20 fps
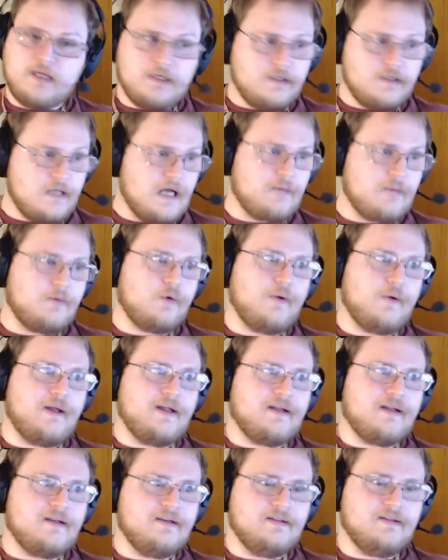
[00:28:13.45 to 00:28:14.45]
Double wink.
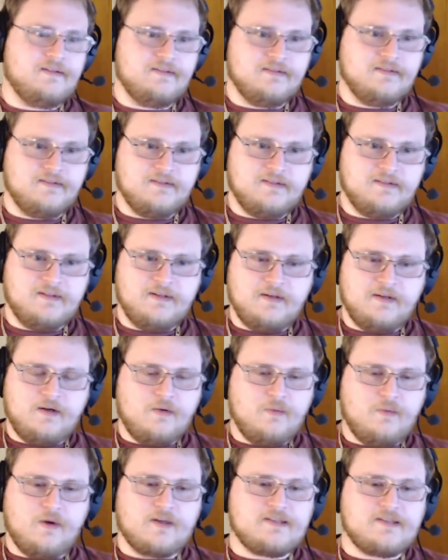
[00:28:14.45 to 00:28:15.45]

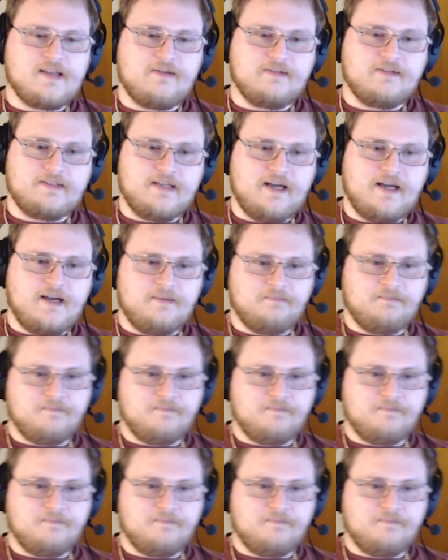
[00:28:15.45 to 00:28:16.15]
Works every time.